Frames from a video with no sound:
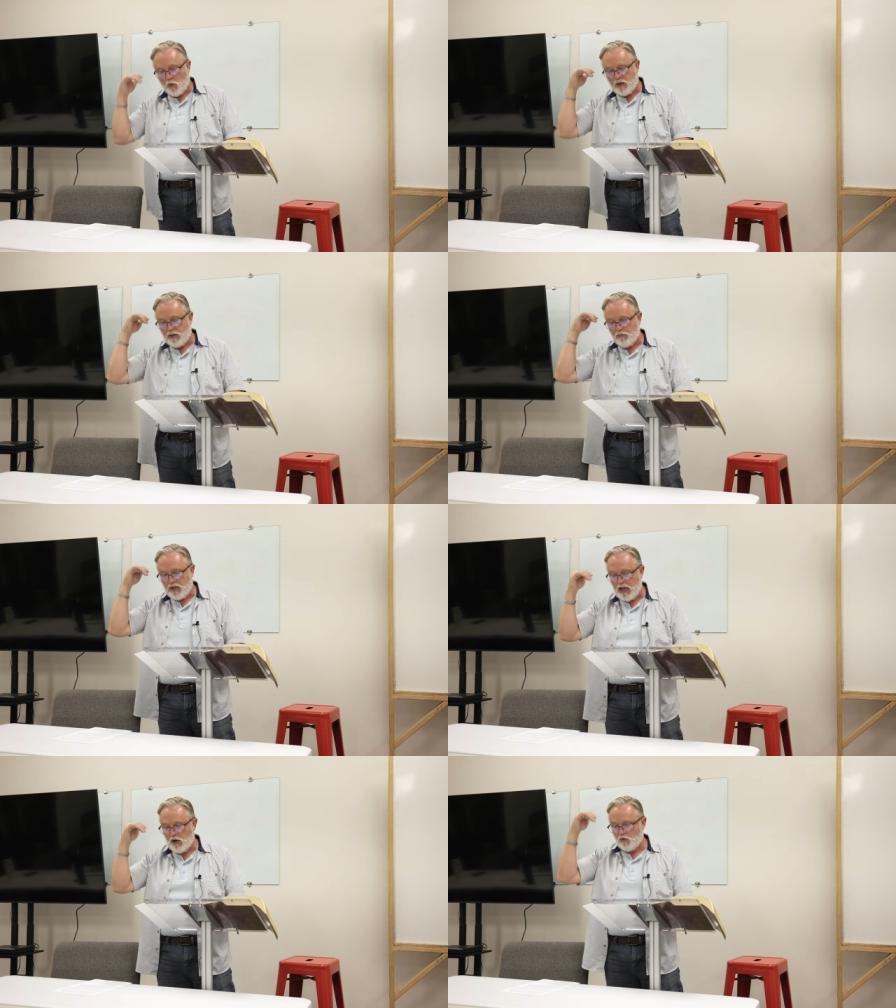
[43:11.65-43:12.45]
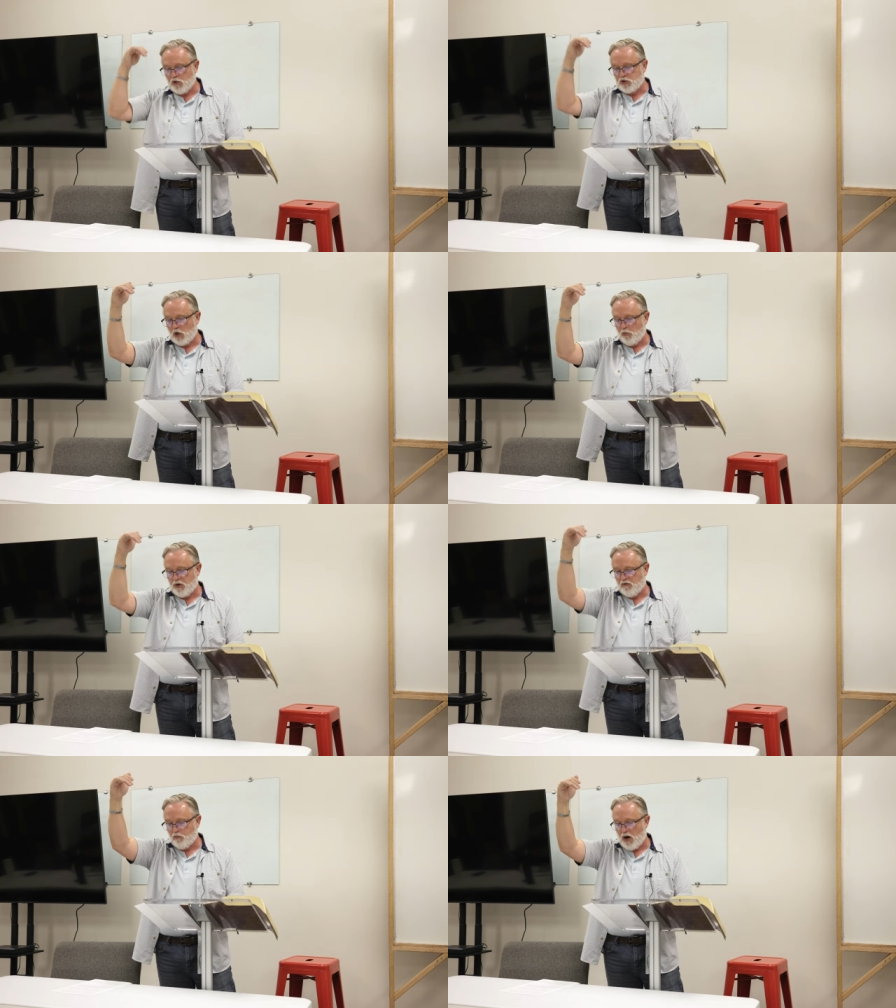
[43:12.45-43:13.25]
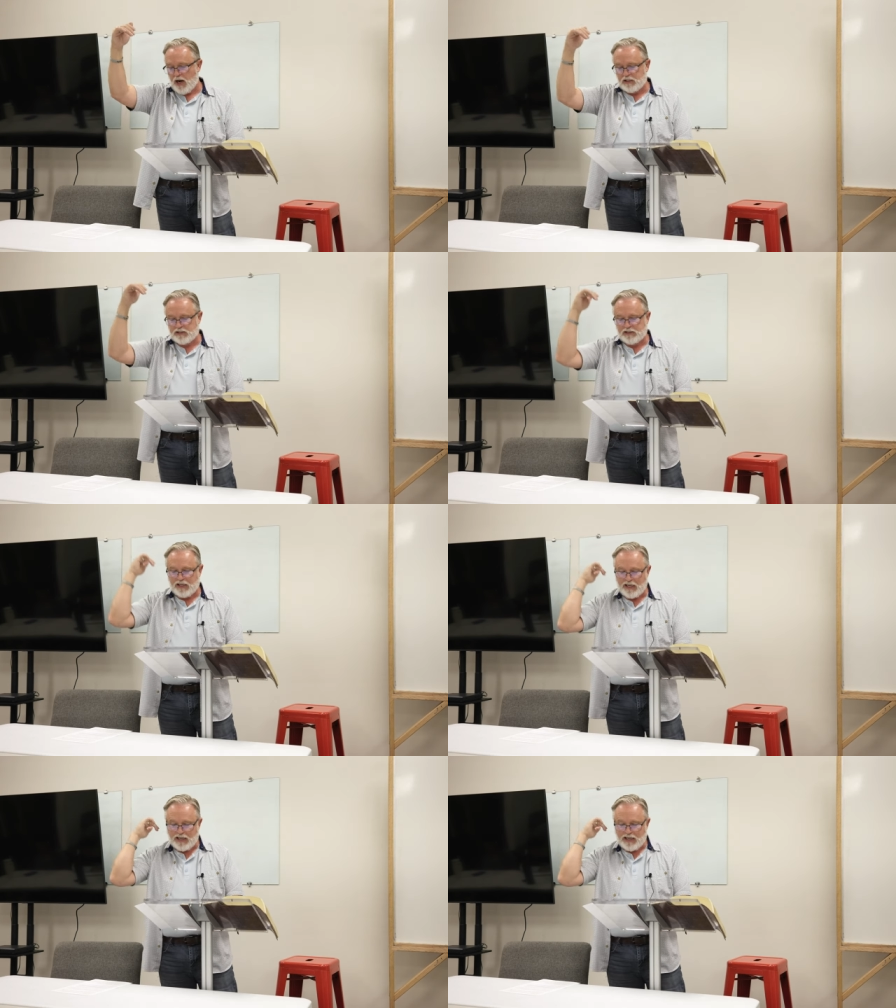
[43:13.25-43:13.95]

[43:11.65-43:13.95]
when he beheld the serpent of brass,